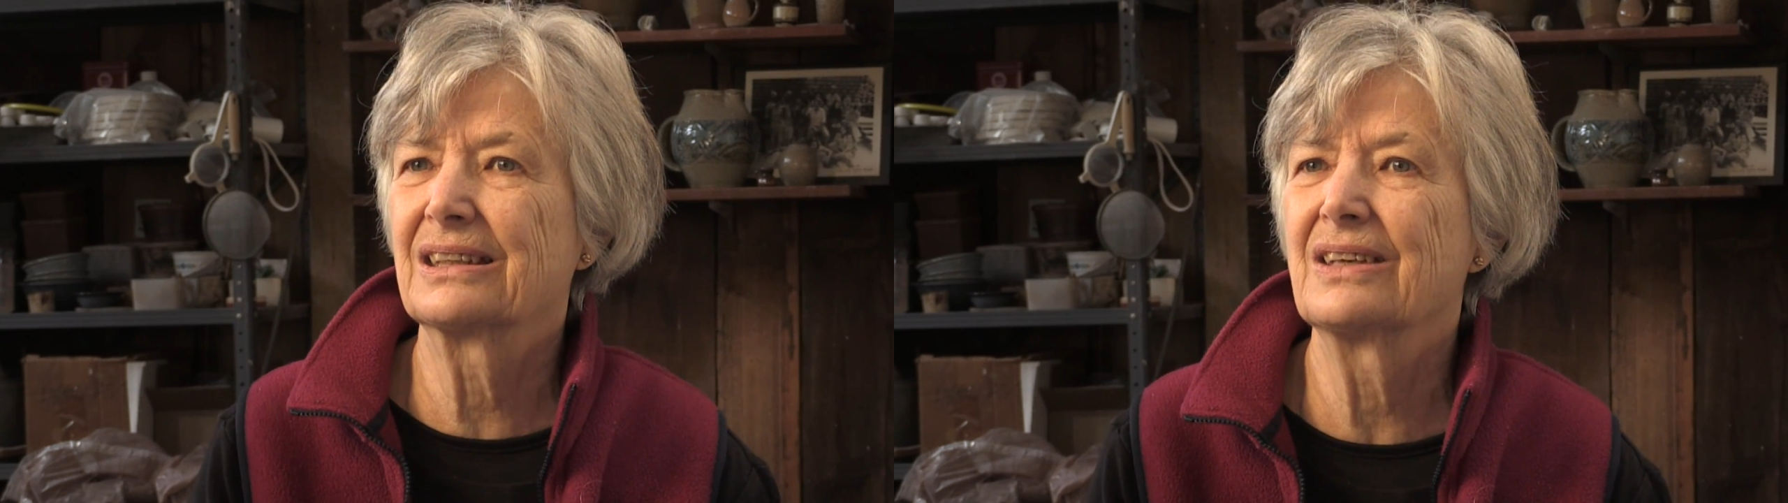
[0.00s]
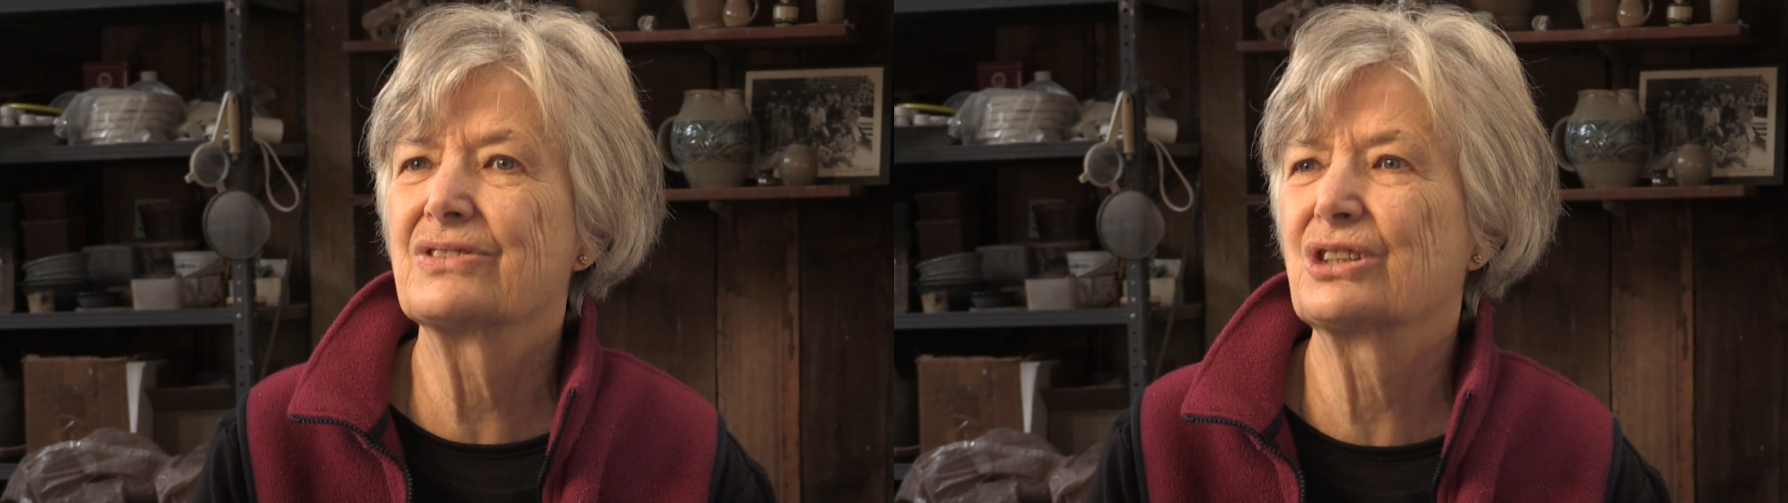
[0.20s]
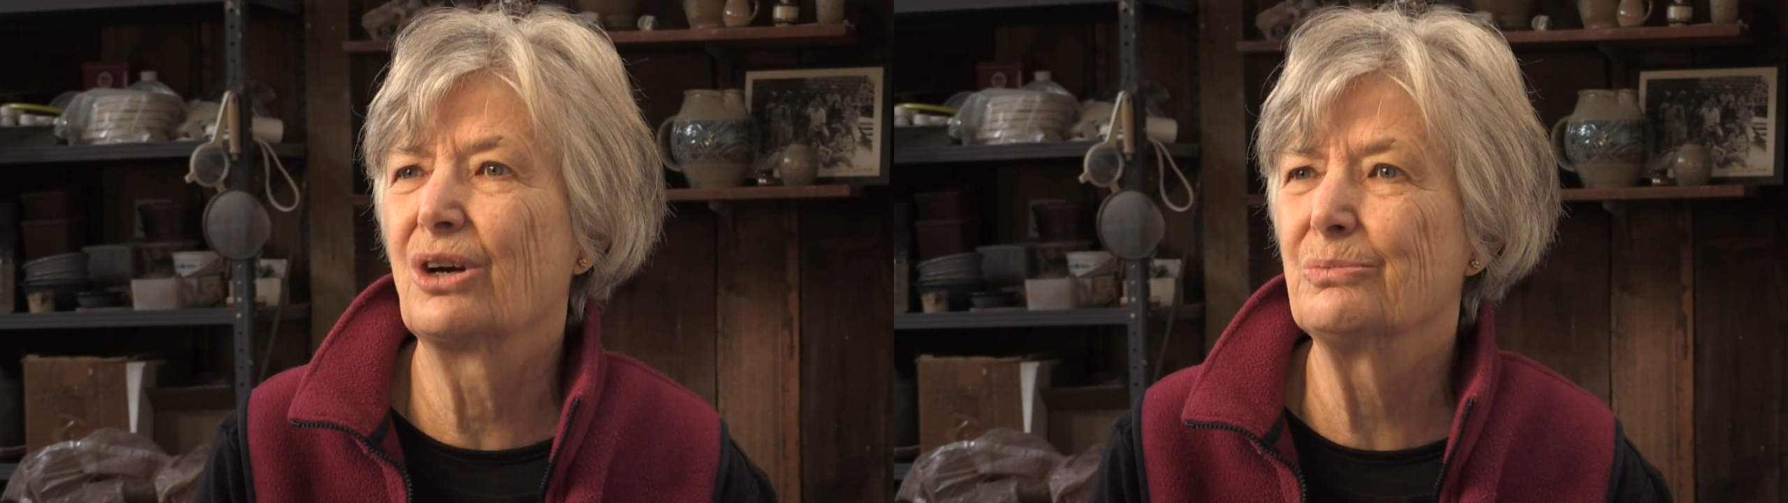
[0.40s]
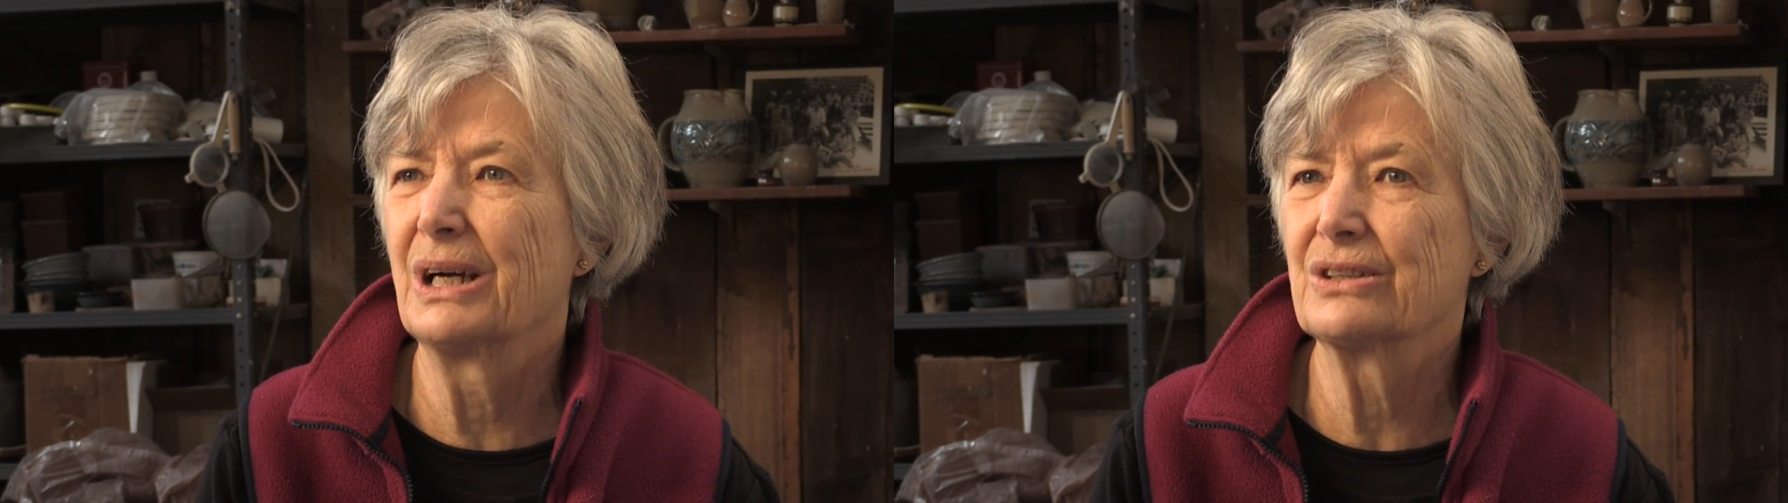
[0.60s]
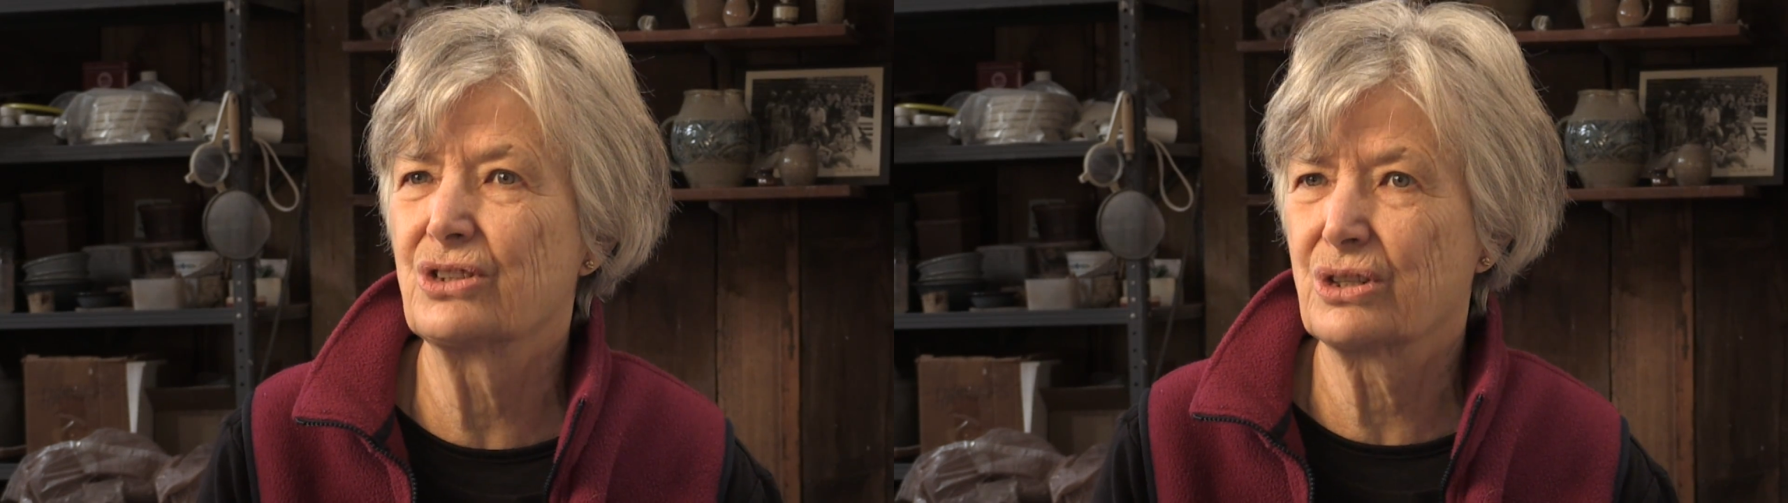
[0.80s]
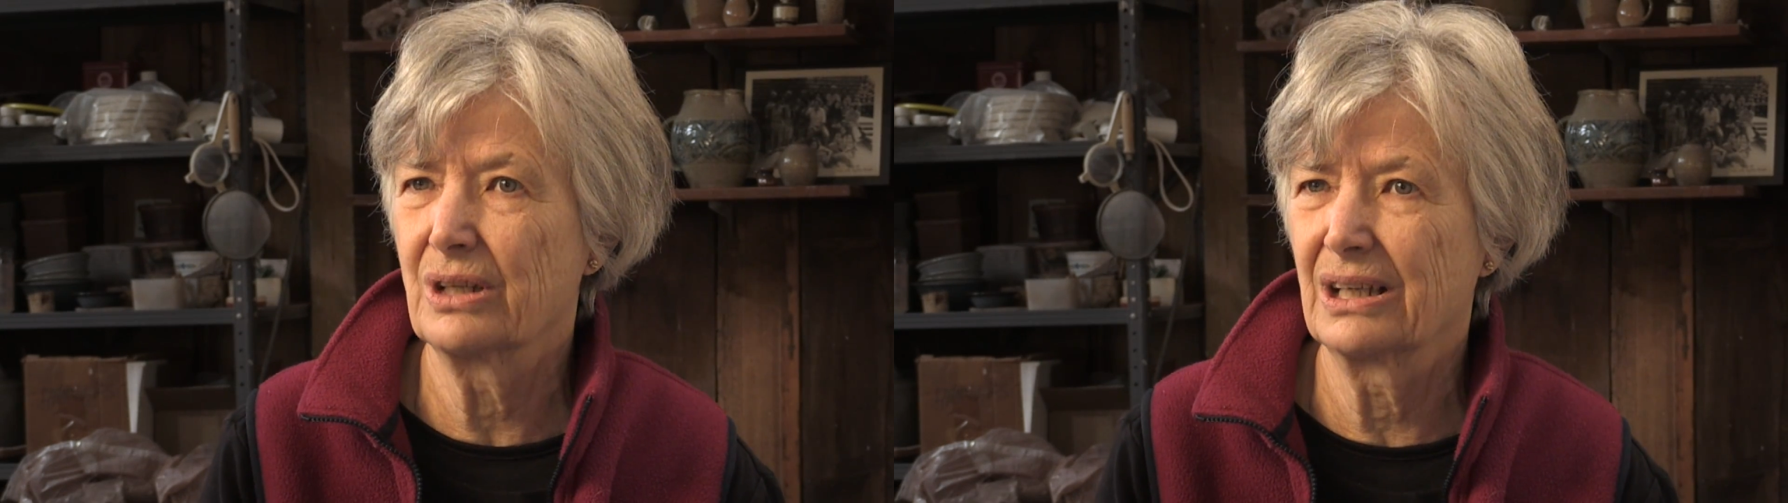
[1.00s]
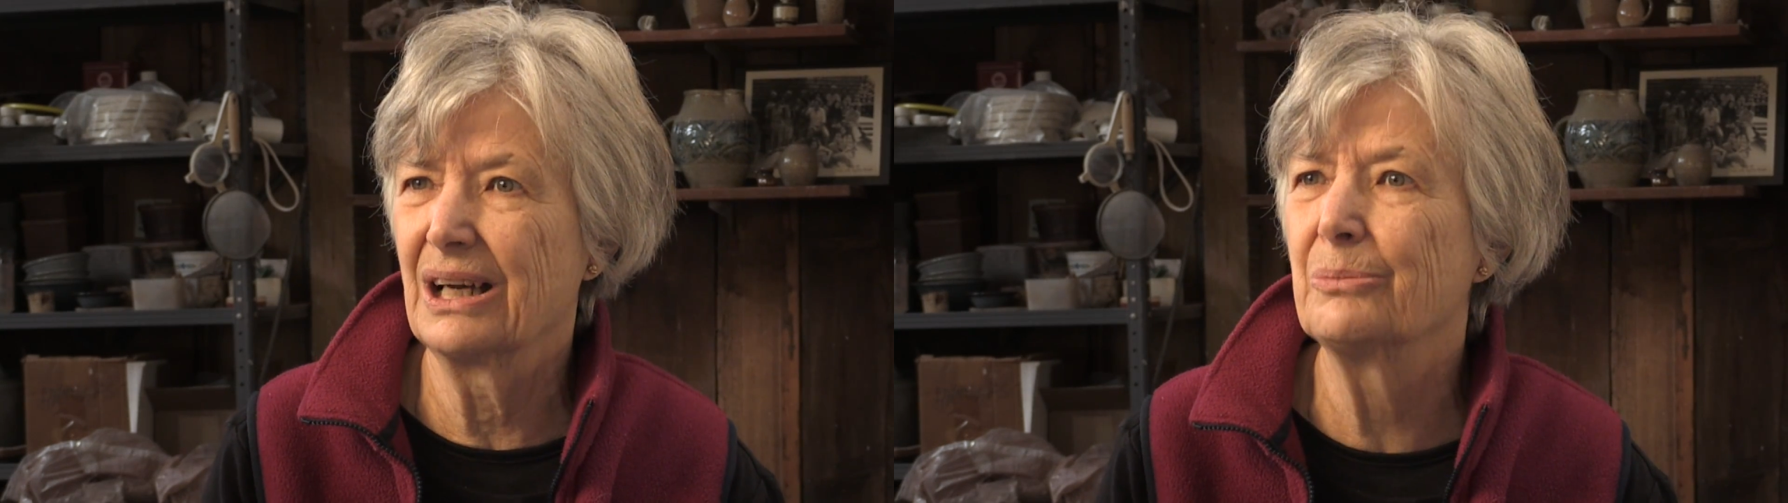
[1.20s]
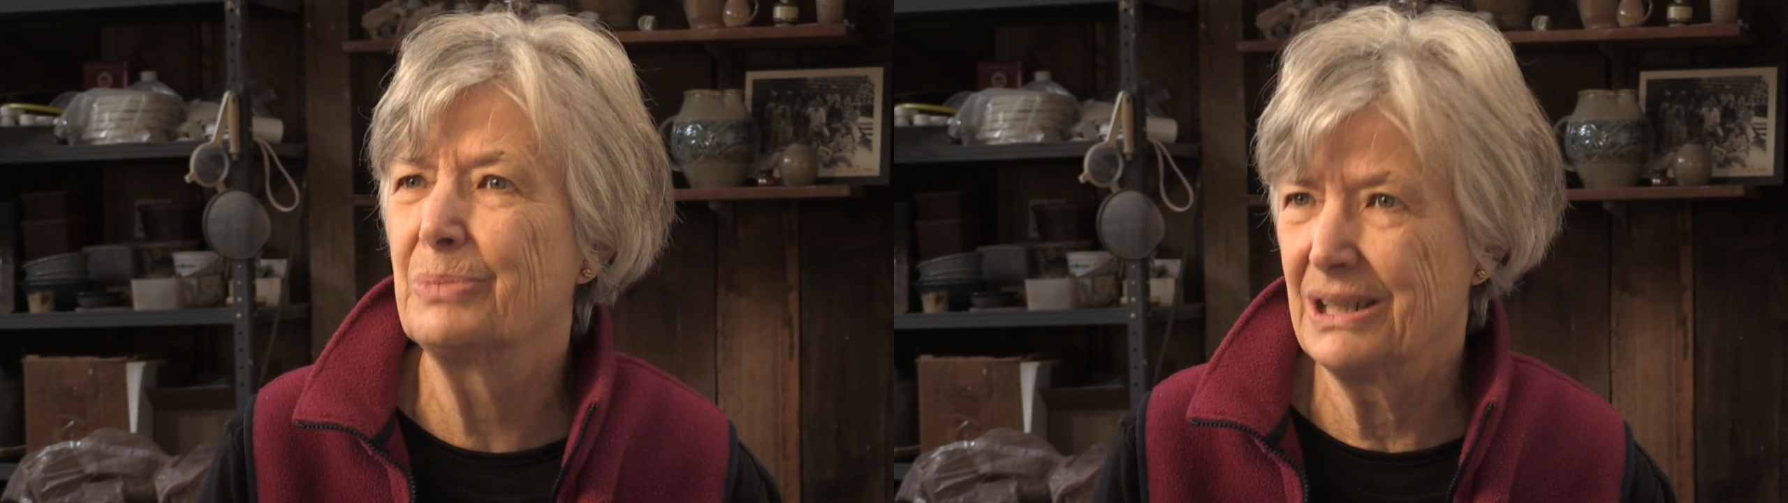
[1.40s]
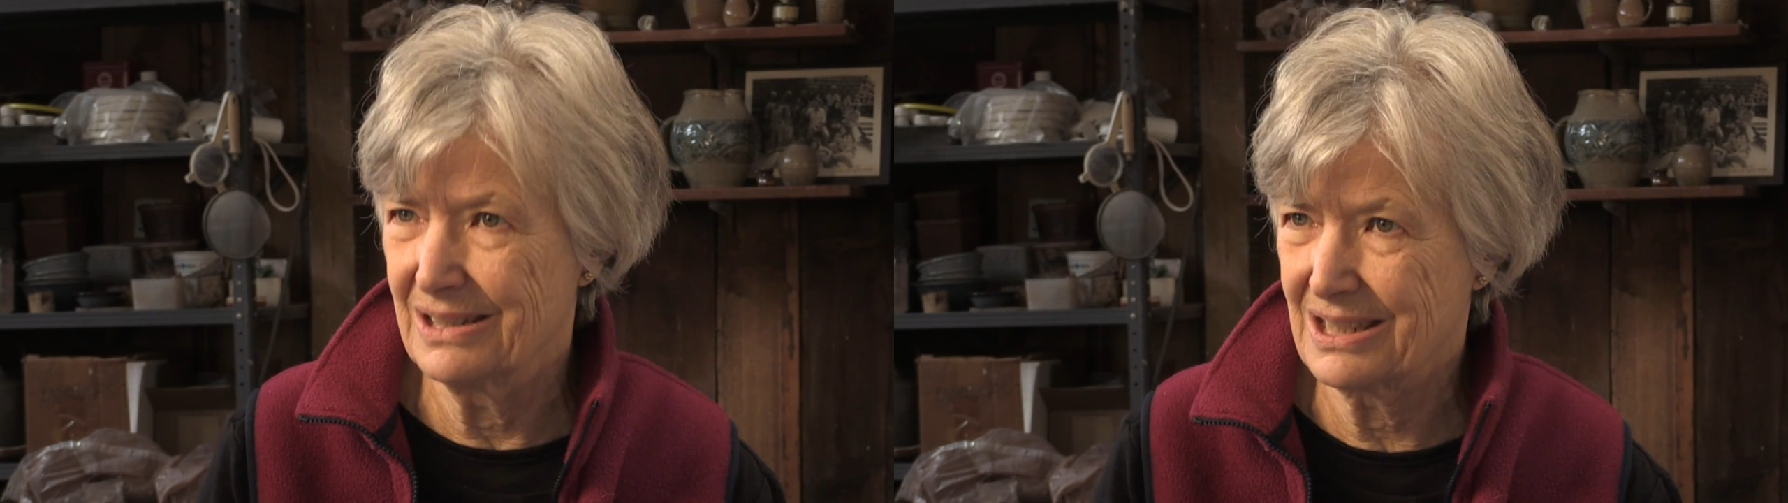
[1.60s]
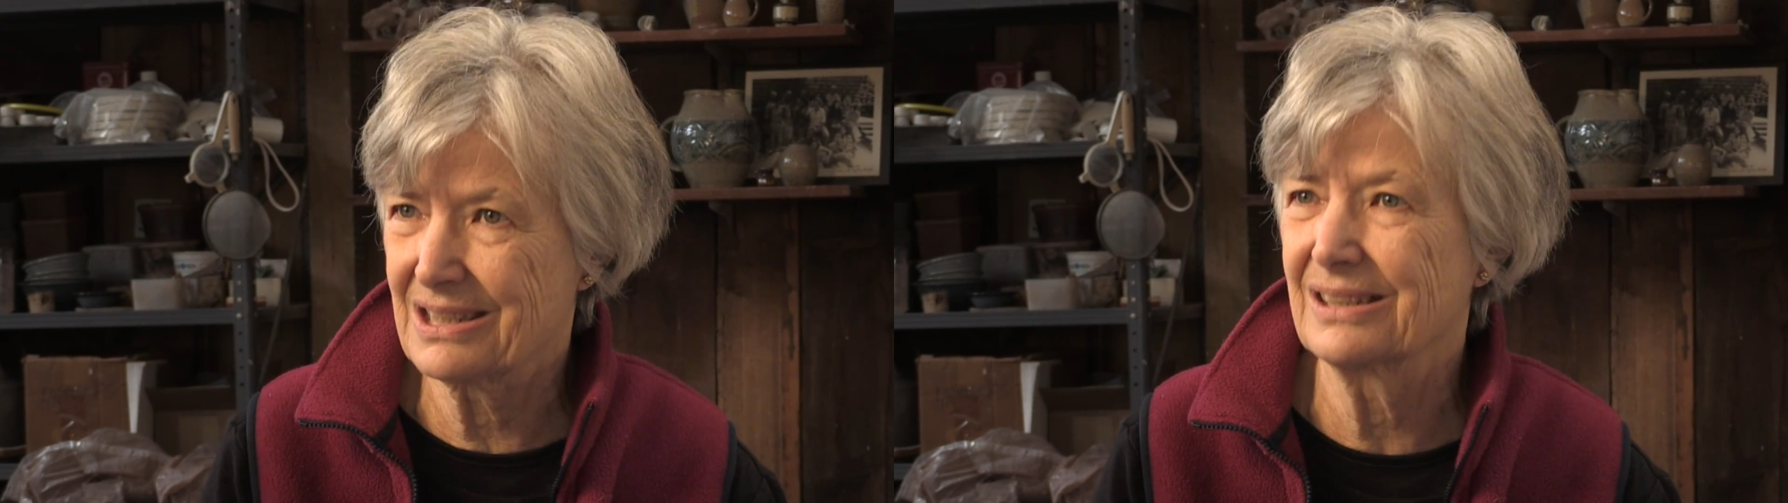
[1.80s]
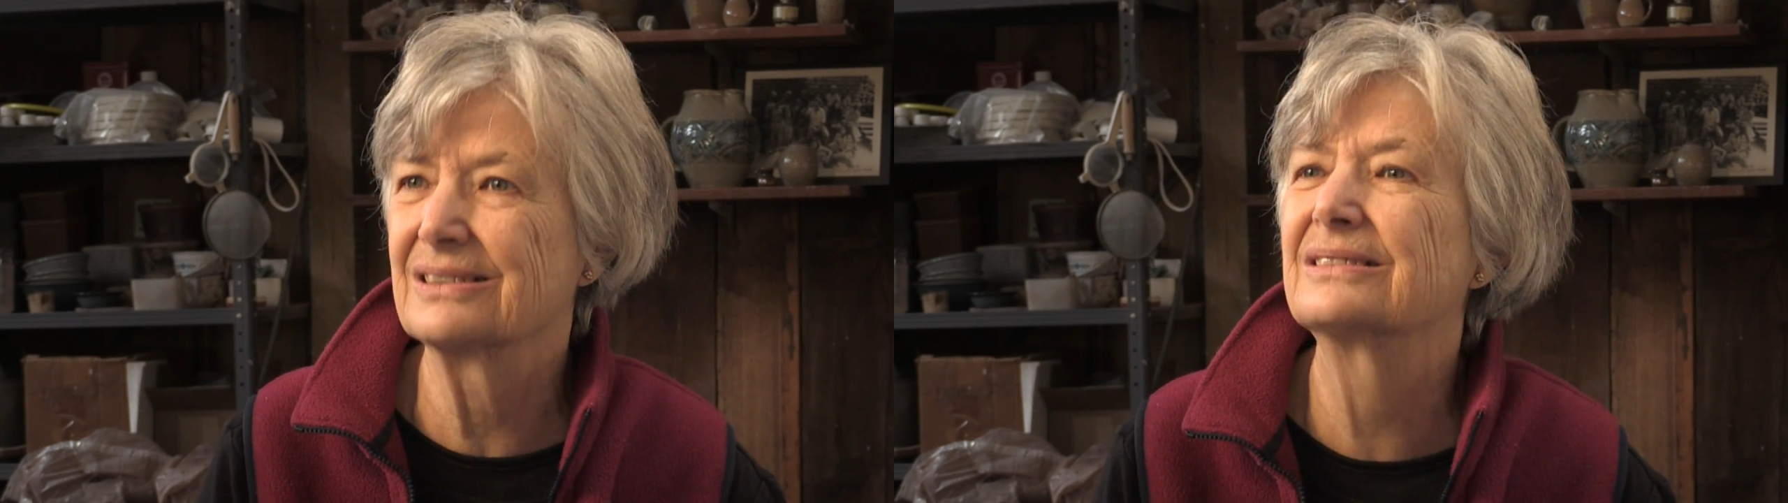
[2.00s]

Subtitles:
gives so much peace.